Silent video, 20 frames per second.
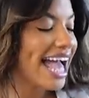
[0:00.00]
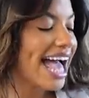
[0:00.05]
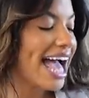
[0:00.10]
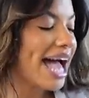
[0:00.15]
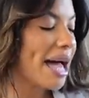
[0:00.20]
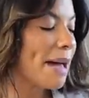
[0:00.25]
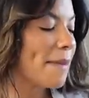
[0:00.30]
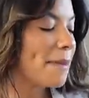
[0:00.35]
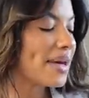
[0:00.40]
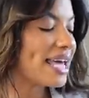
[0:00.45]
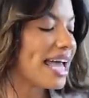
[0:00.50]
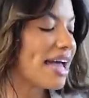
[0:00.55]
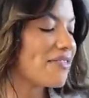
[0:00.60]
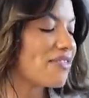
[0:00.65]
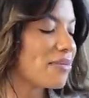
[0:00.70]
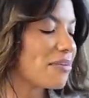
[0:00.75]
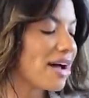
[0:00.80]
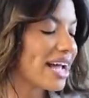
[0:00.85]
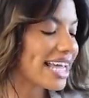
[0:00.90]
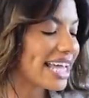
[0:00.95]
But yeah,
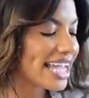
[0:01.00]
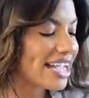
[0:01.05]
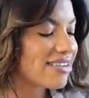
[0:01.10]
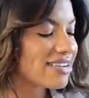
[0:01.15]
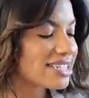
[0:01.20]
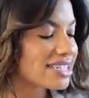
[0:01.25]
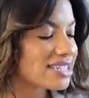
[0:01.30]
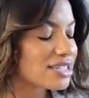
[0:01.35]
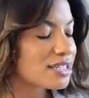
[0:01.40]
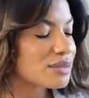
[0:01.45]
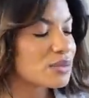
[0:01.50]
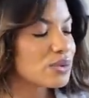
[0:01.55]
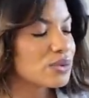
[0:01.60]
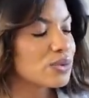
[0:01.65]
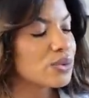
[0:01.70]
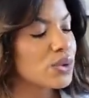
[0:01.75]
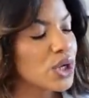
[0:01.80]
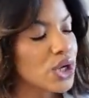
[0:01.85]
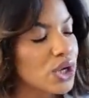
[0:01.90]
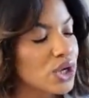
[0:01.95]
from IKEA I did a
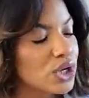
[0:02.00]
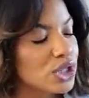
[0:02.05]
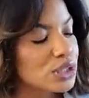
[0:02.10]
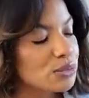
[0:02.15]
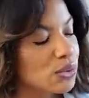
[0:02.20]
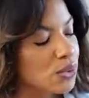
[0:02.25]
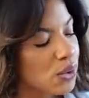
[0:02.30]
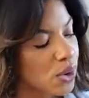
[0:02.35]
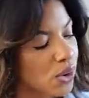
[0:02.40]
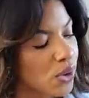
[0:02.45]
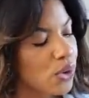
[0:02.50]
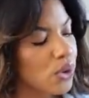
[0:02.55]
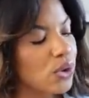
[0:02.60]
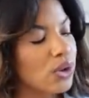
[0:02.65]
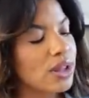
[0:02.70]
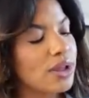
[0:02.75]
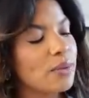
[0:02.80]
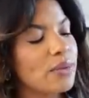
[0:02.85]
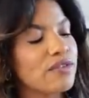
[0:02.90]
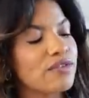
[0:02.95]
small
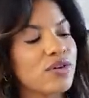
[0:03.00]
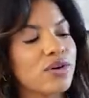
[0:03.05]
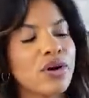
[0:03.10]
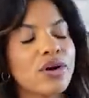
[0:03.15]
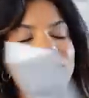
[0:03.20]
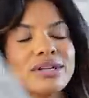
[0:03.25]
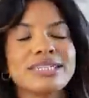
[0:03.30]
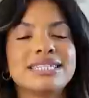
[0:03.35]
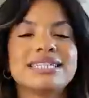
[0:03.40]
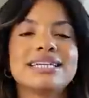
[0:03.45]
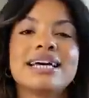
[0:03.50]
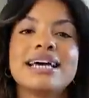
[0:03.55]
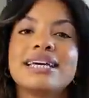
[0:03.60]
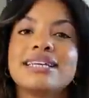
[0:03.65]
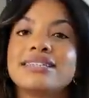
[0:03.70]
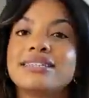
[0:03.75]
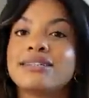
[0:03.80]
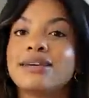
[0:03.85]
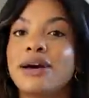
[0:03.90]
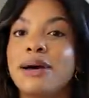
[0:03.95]
haul. We've got
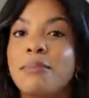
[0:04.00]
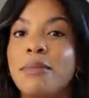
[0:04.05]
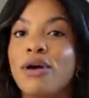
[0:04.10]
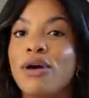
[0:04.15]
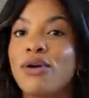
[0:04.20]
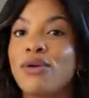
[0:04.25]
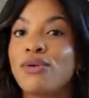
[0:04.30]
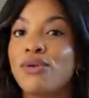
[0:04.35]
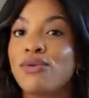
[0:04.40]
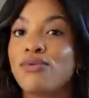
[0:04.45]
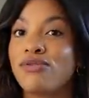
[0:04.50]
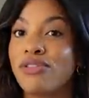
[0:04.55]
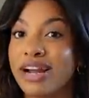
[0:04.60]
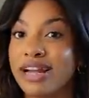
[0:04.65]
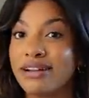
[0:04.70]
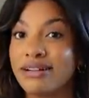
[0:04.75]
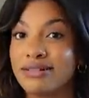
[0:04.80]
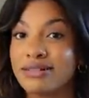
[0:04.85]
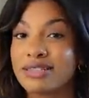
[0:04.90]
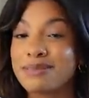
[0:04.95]
some
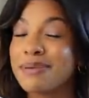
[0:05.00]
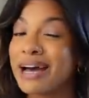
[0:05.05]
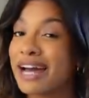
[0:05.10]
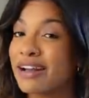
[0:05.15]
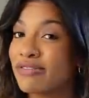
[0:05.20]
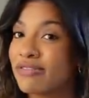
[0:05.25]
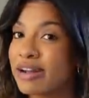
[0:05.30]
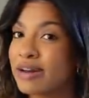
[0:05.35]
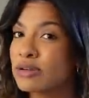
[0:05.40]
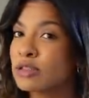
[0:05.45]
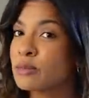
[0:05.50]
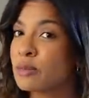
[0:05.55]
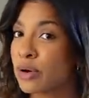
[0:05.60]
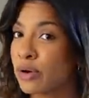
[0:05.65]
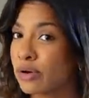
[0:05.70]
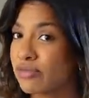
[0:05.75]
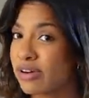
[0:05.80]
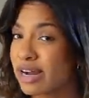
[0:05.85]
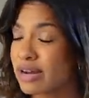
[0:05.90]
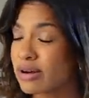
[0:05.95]
rails, pan rails,
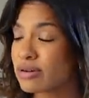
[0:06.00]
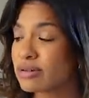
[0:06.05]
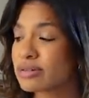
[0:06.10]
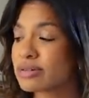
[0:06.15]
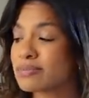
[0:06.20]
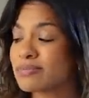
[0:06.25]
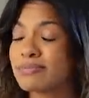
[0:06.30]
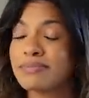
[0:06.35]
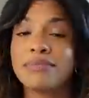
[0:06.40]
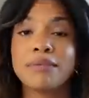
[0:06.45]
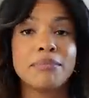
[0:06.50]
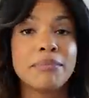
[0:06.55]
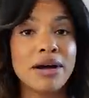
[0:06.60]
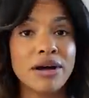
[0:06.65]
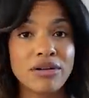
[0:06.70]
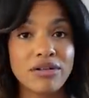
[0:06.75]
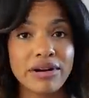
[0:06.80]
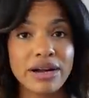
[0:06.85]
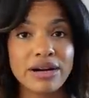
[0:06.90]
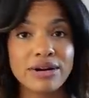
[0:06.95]
pot rails,
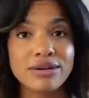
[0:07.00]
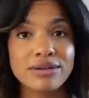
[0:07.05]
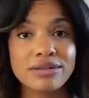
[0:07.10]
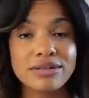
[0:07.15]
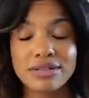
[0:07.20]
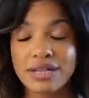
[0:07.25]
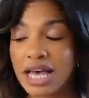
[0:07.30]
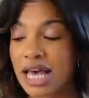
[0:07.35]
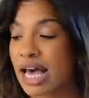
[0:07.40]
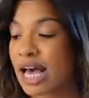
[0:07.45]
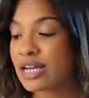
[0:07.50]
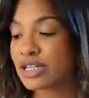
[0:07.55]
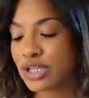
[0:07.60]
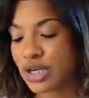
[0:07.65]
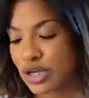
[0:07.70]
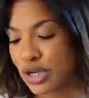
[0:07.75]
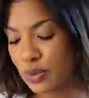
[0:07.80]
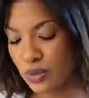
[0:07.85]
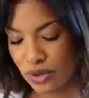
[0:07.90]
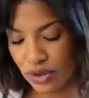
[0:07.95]
mug rails,
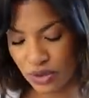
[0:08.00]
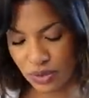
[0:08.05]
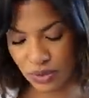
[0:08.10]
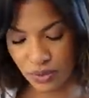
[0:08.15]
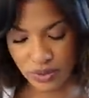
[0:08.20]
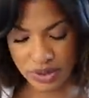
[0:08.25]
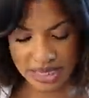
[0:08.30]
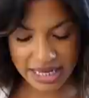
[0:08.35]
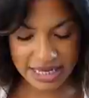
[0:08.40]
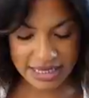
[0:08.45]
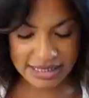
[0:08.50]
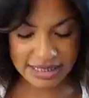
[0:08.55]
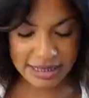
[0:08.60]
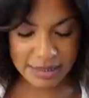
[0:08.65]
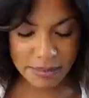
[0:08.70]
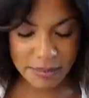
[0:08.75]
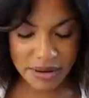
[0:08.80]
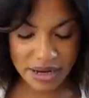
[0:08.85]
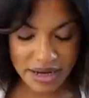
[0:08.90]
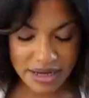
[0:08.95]
don't know what you call
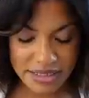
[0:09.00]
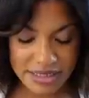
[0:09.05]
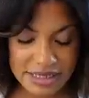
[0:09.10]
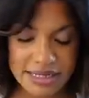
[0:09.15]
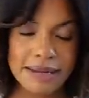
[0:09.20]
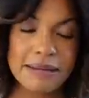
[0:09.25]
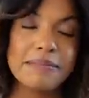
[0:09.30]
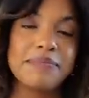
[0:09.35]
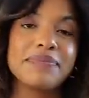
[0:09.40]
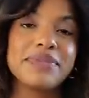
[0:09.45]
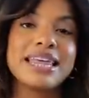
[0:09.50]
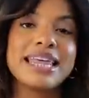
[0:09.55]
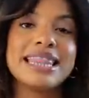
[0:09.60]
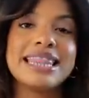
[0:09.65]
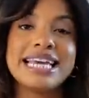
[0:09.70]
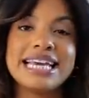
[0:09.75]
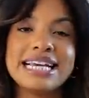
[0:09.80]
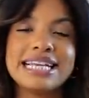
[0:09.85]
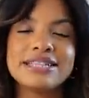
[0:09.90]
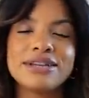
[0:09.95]
these, but
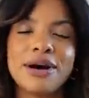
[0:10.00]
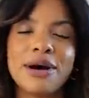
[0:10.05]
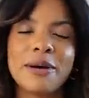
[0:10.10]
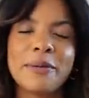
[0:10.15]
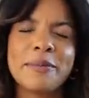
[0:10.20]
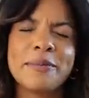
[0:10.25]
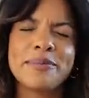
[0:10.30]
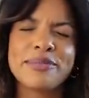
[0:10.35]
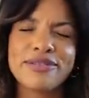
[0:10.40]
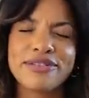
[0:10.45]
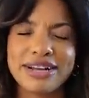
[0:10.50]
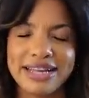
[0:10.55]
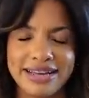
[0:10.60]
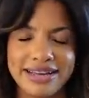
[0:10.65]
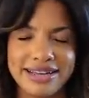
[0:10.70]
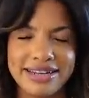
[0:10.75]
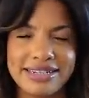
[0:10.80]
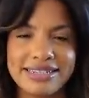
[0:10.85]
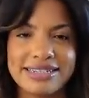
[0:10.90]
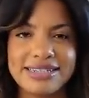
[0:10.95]
these are
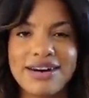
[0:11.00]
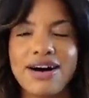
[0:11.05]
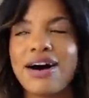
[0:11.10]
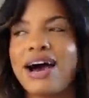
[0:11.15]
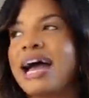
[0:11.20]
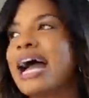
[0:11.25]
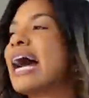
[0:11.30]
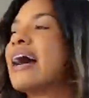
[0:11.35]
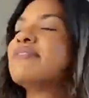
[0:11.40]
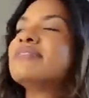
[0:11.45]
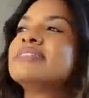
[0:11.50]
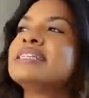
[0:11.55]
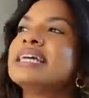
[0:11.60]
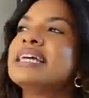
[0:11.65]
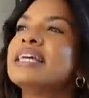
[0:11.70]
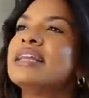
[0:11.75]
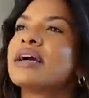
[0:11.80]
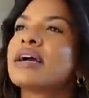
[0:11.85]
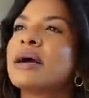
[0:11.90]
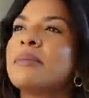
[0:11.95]
brilliant. I have
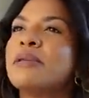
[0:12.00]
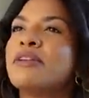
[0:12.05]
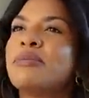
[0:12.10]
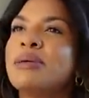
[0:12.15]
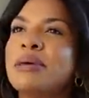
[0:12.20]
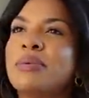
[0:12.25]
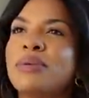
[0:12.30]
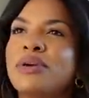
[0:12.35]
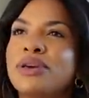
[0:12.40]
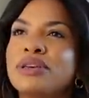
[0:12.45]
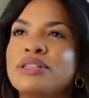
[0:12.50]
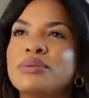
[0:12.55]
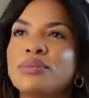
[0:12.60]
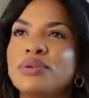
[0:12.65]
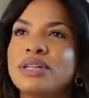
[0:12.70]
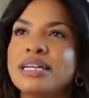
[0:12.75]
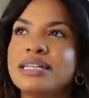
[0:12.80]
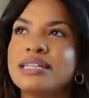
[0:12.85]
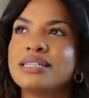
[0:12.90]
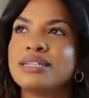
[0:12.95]
seen a couple of people use them
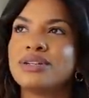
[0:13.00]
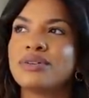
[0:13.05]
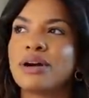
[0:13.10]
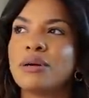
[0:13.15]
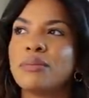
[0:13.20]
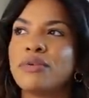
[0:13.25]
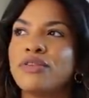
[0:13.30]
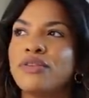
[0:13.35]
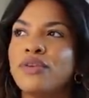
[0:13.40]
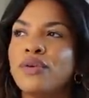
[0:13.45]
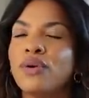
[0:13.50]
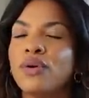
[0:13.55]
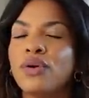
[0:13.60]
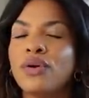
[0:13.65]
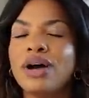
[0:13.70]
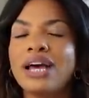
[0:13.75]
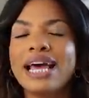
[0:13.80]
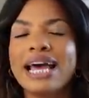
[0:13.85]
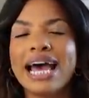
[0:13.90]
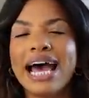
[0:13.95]
on Instagram
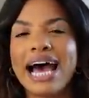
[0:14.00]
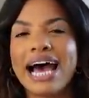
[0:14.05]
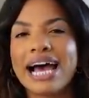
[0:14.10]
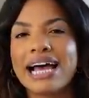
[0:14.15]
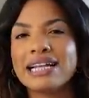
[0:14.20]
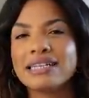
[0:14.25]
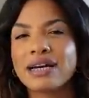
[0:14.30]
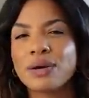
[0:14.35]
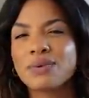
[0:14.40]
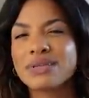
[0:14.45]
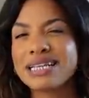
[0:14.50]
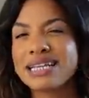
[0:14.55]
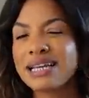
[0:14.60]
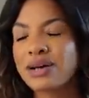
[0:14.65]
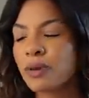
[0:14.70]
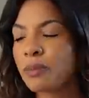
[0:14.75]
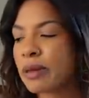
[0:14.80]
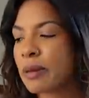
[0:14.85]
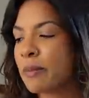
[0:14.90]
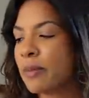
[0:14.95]
before, and I was a
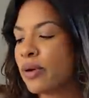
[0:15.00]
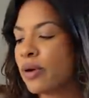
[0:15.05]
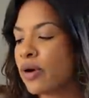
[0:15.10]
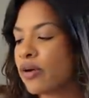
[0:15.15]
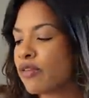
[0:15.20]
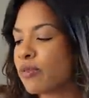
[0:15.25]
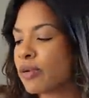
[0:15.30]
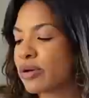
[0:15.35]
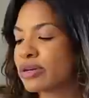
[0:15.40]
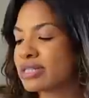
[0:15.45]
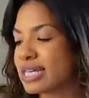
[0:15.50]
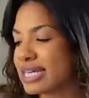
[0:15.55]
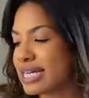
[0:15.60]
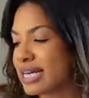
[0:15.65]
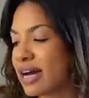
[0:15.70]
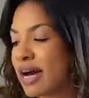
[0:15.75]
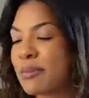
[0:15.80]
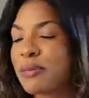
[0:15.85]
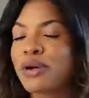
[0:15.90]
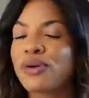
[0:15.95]
little bit put off because they
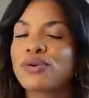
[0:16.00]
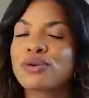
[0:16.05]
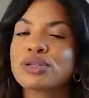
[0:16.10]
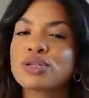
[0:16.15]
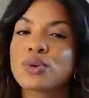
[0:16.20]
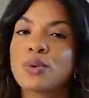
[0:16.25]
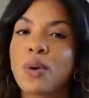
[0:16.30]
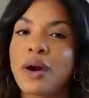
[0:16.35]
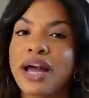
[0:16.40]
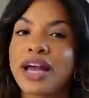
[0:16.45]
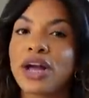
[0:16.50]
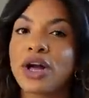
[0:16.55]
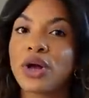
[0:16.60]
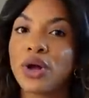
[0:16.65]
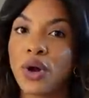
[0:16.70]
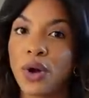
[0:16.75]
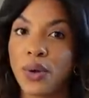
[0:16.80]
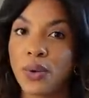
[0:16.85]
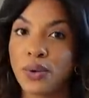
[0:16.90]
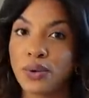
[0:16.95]
come across quite
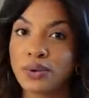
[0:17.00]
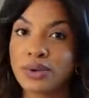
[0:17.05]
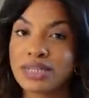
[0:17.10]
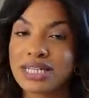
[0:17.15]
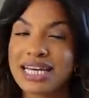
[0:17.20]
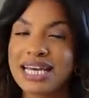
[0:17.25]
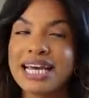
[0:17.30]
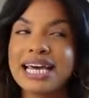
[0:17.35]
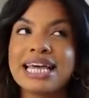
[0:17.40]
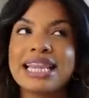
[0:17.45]
gold.